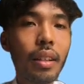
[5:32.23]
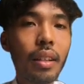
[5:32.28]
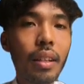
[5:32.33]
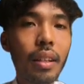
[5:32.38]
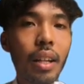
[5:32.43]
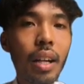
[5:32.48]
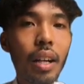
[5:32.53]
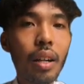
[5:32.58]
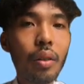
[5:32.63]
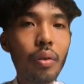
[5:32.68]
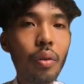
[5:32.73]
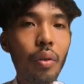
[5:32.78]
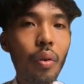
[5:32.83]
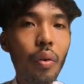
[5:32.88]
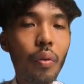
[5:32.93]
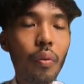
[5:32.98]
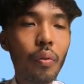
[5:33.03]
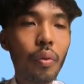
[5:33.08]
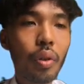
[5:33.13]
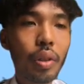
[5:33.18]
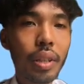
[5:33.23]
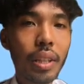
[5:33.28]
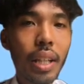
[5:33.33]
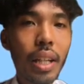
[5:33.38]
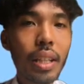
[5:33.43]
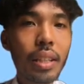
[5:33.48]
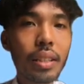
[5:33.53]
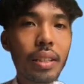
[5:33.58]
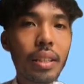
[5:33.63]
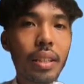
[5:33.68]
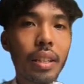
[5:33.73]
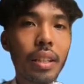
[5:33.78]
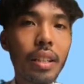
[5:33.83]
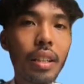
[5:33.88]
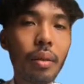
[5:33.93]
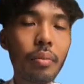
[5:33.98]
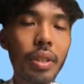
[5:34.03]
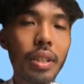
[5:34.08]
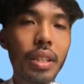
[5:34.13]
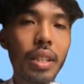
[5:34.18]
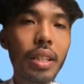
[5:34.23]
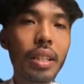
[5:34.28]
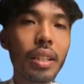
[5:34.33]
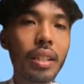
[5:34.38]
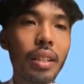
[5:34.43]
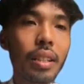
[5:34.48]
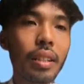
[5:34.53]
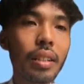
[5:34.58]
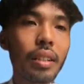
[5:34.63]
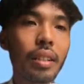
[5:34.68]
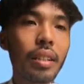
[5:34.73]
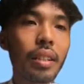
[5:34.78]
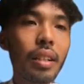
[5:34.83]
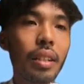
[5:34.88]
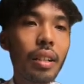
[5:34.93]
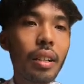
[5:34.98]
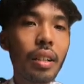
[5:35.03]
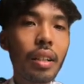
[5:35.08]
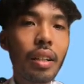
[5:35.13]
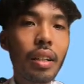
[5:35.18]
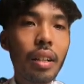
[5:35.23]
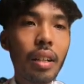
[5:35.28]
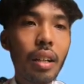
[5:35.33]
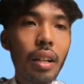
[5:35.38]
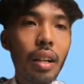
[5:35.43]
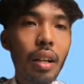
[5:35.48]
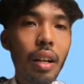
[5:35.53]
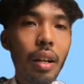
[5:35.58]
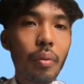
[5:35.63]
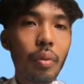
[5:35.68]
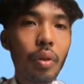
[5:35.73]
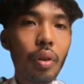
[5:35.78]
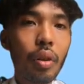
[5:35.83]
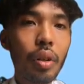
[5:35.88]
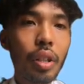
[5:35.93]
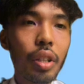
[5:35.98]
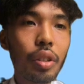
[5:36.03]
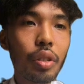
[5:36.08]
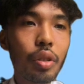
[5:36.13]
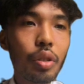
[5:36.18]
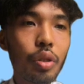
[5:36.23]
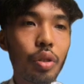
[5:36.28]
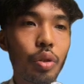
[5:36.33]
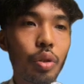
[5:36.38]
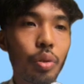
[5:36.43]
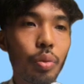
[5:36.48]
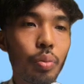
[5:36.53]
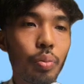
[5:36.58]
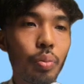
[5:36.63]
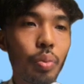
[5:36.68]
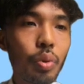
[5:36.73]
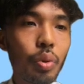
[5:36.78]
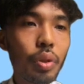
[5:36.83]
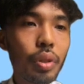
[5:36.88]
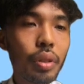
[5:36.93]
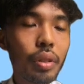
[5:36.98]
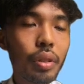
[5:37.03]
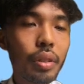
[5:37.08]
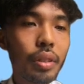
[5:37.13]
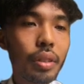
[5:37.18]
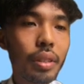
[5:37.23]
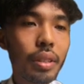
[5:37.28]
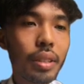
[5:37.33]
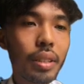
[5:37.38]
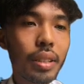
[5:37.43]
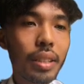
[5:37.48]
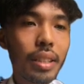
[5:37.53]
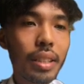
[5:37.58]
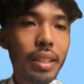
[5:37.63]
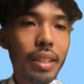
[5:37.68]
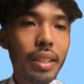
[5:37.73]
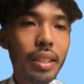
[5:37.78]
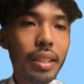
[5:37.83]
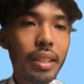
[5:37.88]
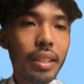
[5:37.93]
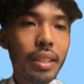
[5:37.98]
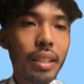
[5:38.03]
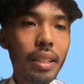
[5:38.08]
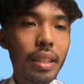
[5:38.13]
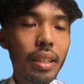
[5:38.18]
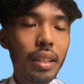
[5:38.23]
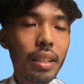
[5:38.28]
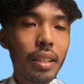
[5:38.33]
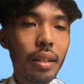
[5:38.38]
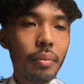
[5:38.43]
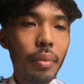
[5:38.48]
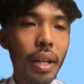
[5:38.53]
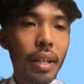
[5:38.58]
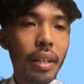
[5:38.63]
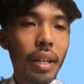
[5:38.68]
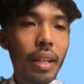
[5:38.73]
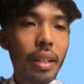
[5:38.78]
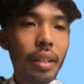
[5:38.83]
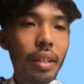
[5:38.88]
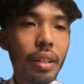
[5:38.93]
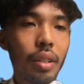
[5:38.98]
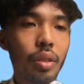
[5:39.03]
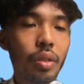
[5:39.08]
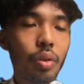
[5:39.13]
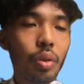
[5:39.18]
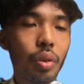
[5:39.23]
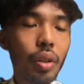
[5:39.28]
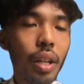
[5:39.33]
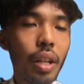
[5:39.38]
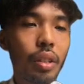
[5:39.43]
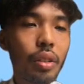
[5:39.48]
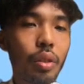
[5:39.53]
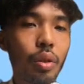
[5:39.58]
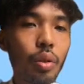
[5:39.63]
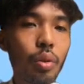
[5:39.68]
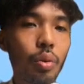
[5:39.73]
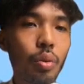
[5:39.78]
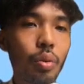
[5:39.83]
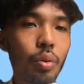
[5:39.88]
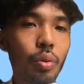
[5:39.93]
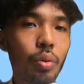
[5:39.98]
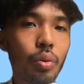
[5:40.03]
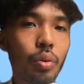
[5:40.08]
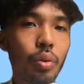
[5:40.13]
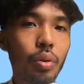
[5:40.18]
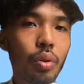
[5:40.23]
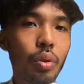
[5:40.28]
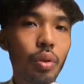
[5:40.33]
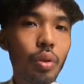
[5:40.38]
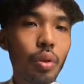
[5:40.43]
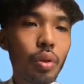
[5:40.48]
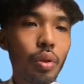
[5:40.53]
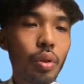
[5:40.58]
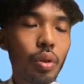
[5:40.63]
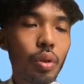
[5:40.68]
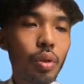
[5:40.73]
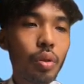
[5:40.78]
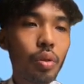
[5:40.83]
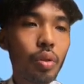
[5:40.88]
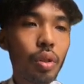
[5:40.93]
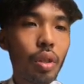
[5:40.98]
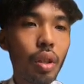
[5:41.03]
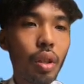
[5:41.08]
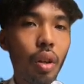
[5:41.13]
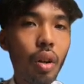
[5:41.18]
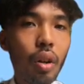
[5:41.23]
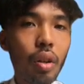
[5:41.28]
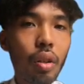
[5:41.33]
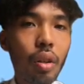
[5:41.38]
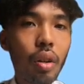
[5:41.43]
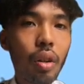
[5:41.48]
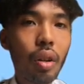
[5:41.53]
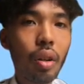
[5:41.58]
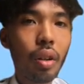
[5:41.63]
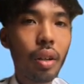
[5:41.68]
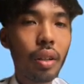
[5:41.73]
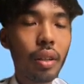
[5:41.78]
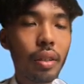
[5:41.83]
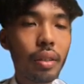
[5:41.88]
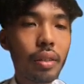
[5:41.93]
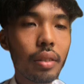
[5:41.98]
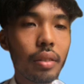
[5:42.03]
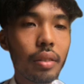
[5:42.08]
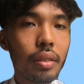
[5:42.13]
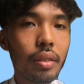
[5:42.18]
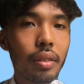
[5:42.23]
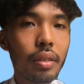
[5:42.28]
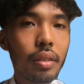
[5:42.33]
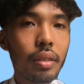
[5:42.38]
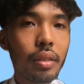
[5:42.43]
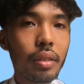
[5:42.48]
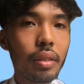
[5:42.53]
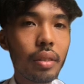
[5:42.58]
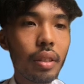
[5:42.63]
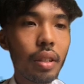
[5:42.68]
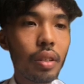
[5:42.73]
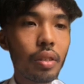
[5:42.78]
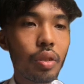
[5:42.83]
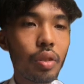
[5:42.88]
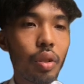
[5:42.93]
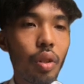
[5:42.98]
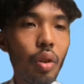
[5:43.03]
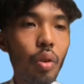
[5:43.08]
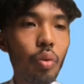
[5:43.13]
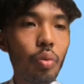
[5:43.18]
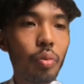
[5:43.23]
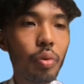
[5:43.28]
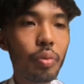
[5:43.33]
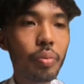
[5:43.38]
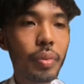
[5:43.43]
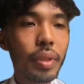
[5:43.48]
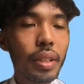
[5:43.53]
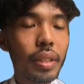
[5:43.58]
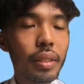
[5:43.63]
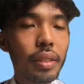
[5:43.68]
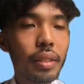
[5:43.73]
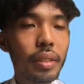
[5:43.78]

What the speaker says: Now for test number 3, I'm going to put the magnet to get through to the long coil in slow movement.